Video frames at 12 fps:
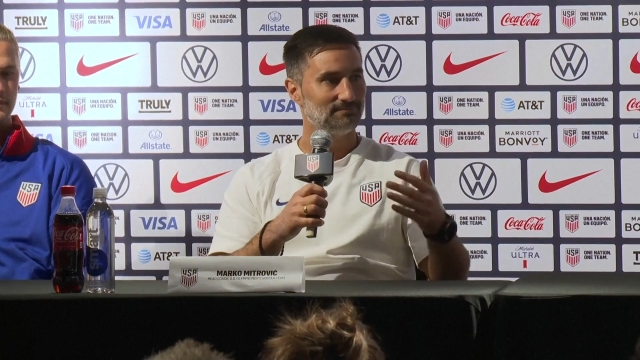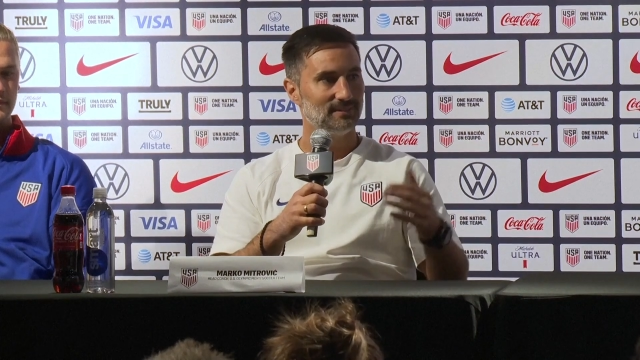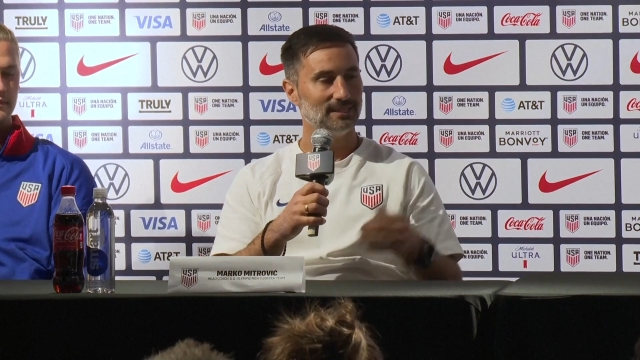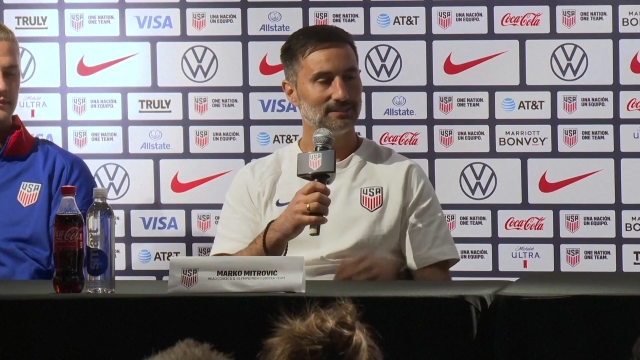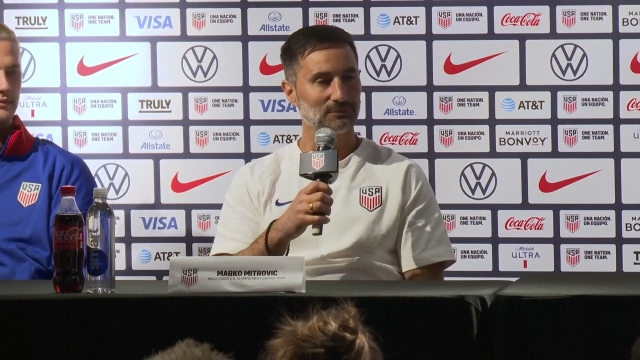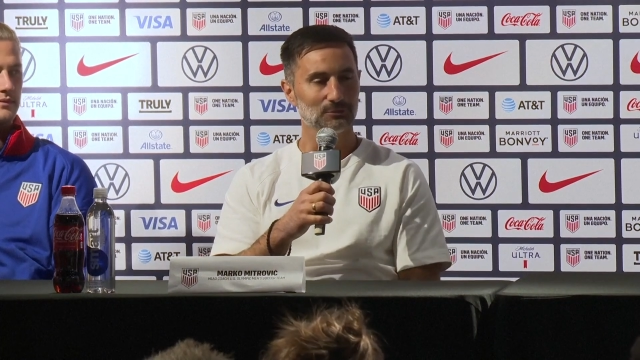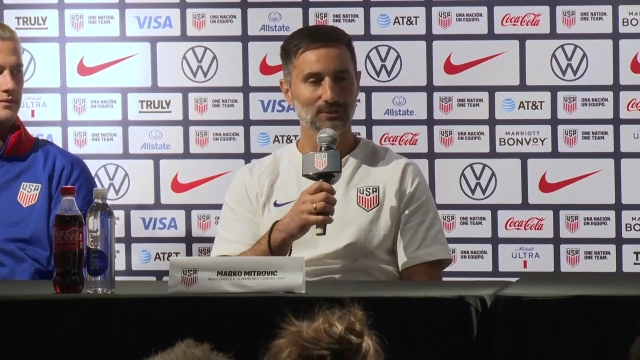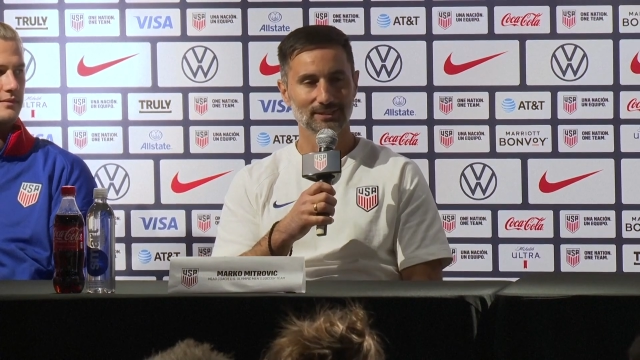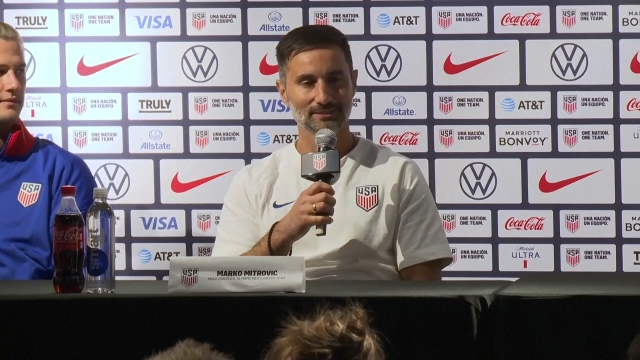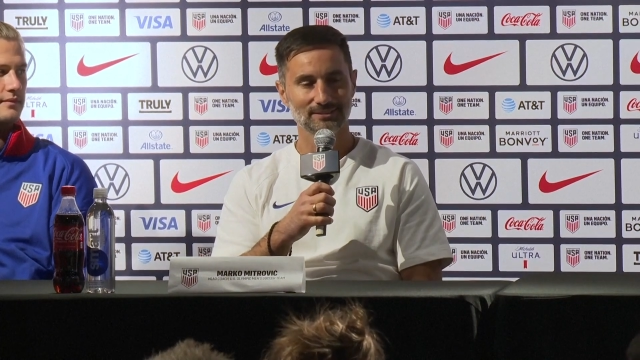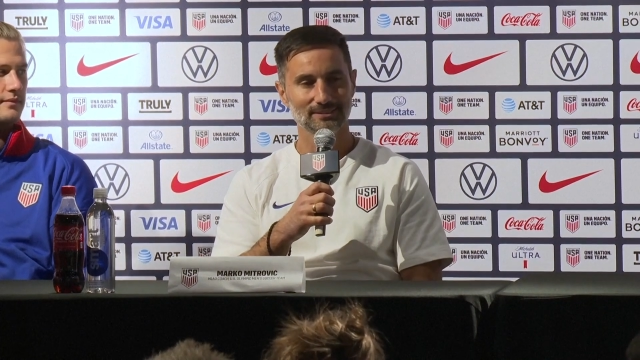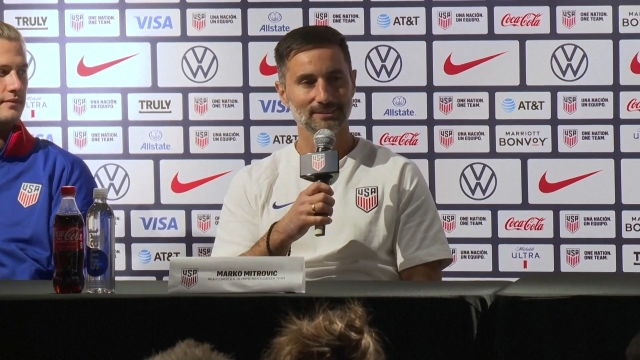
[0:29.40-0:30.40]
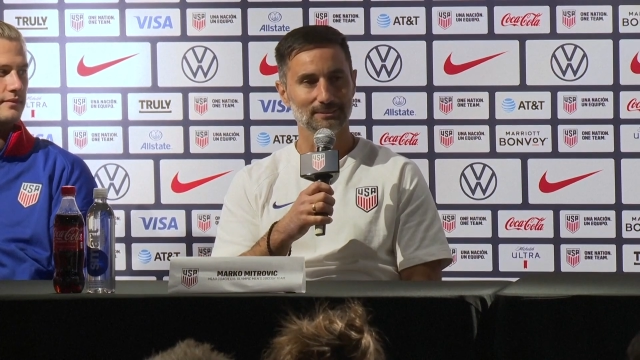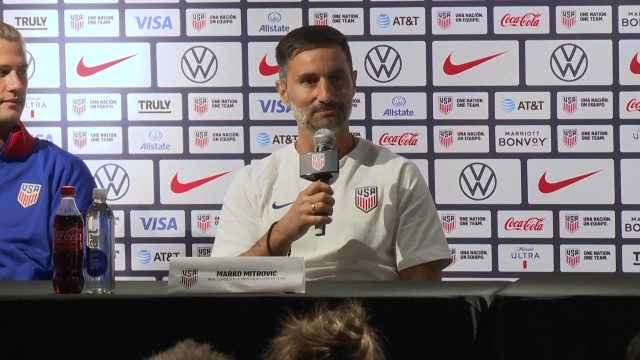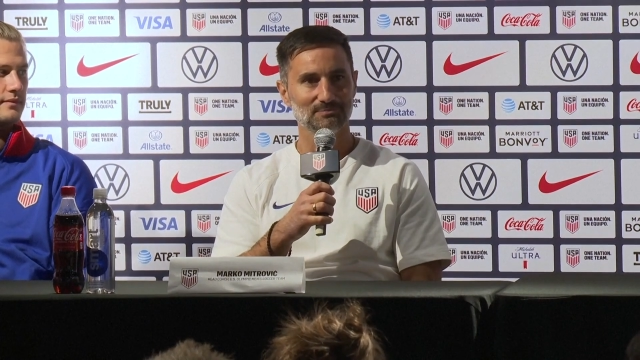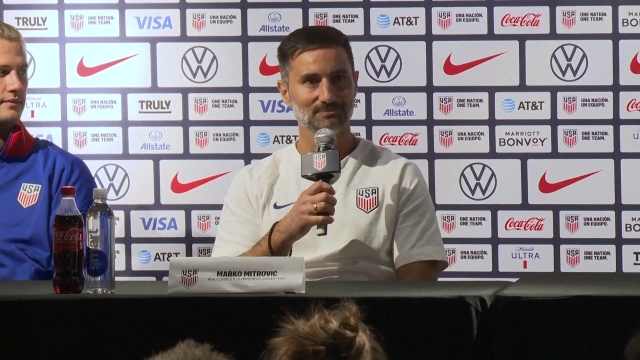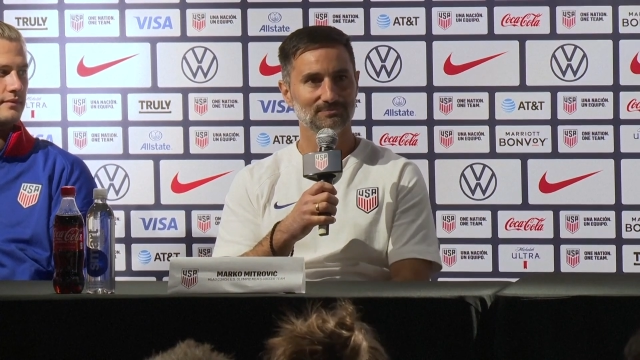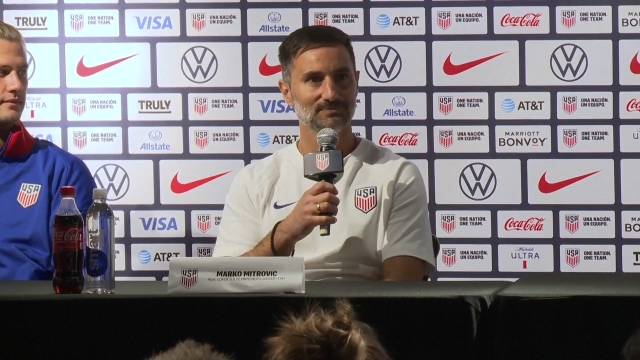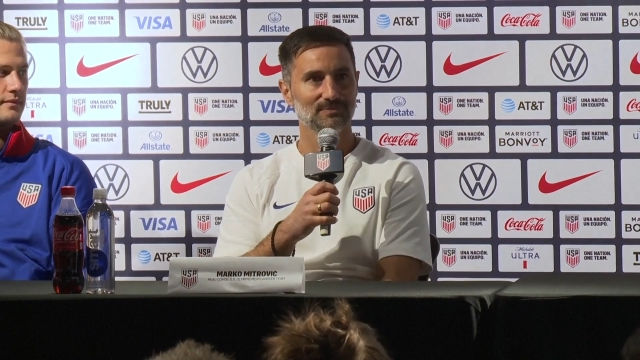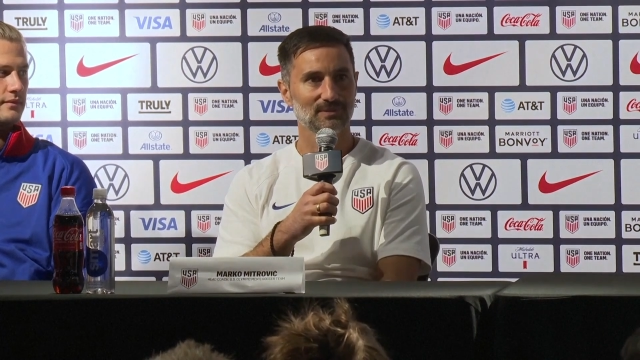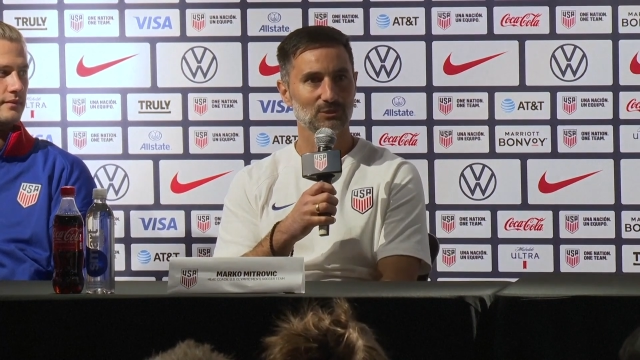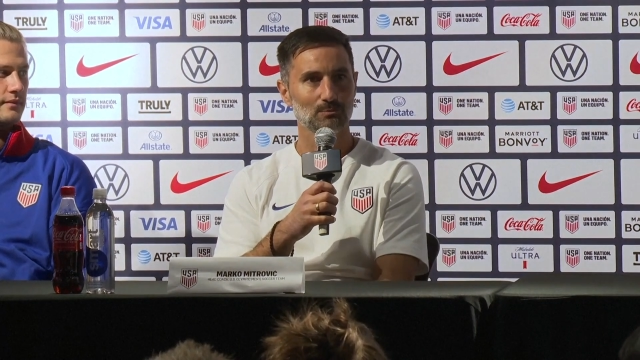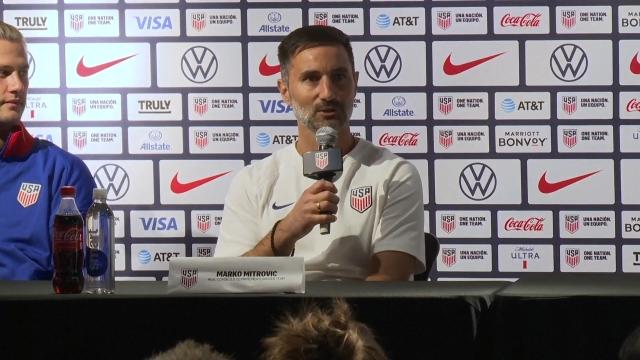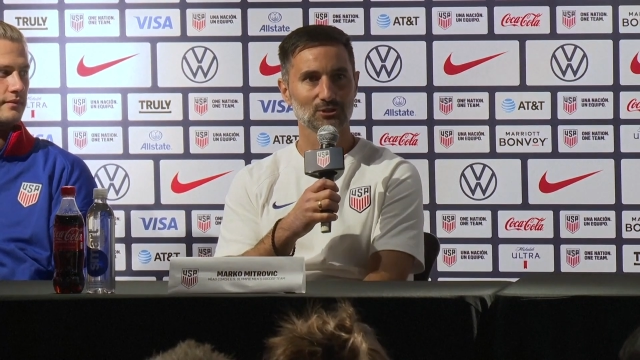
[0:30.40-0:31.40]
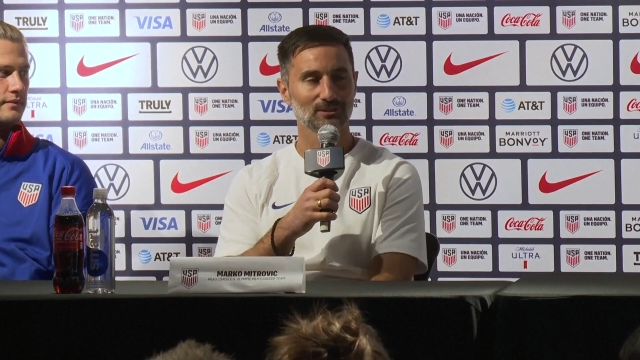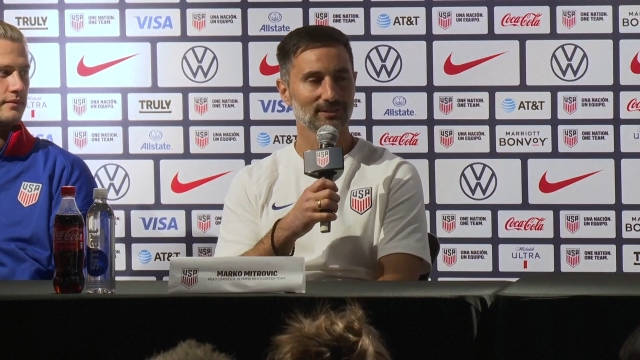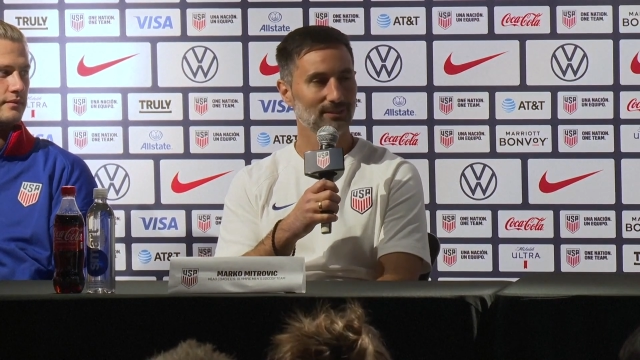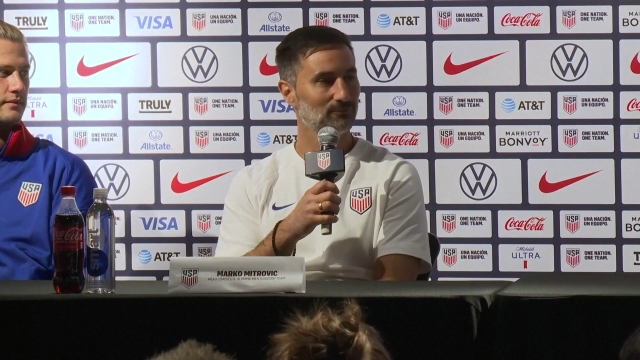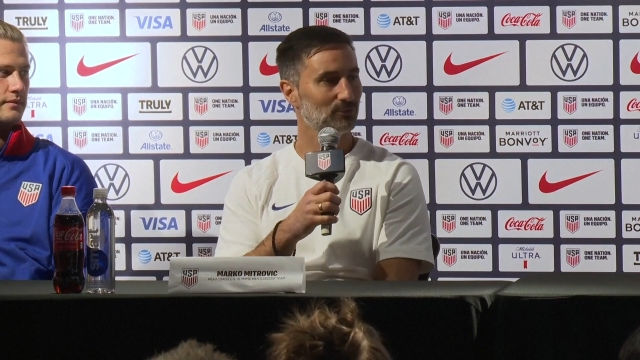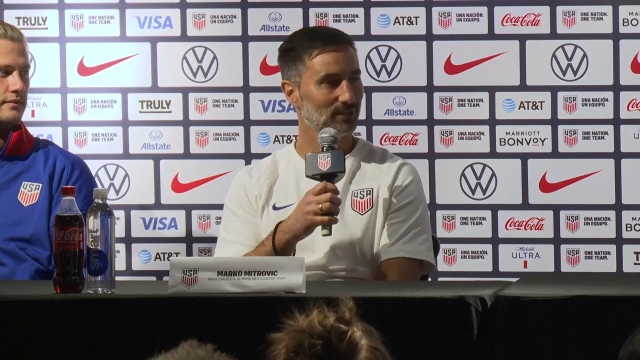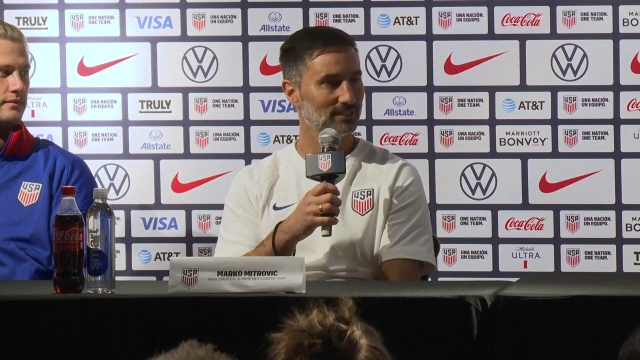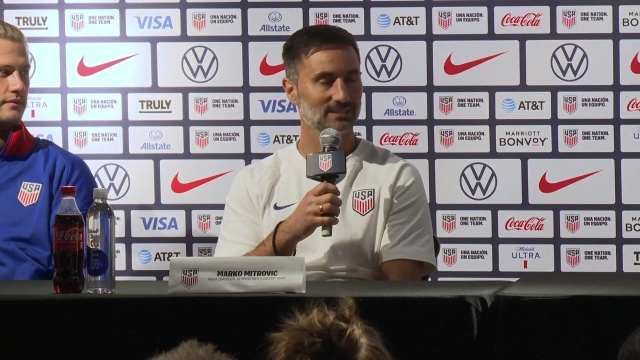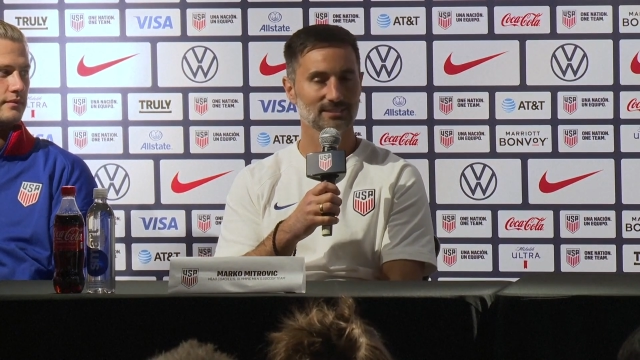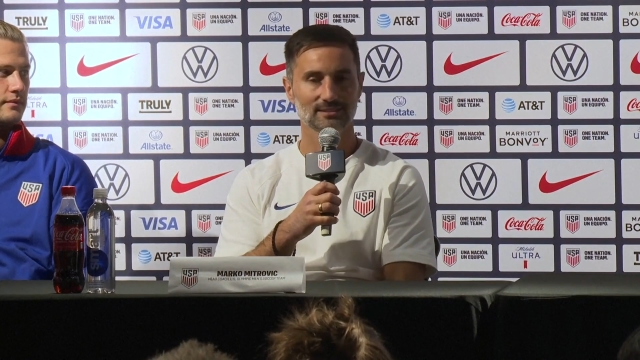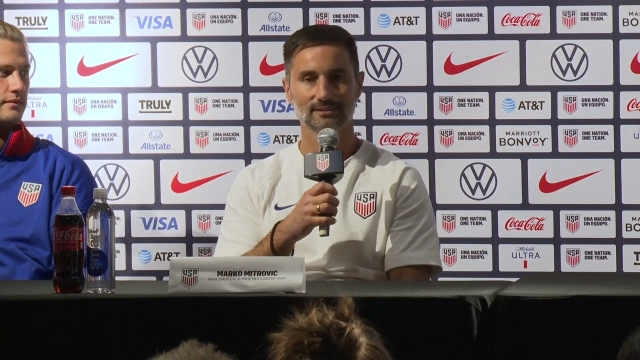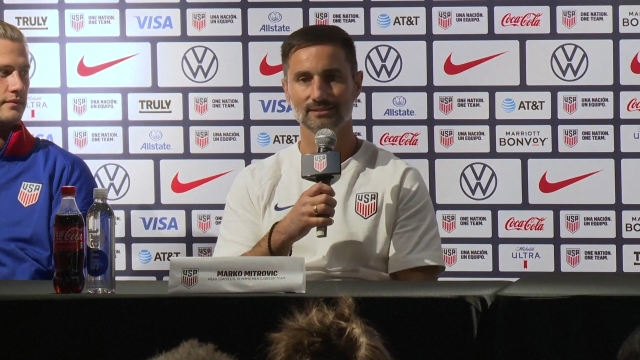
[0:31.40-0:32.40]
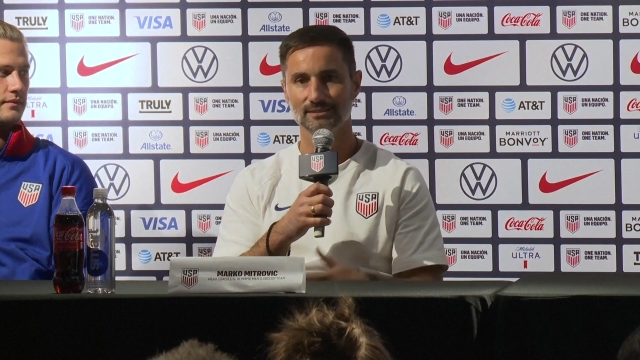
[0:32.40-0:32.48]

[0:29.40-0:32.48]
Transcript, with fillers: yeah, today is a special day for us.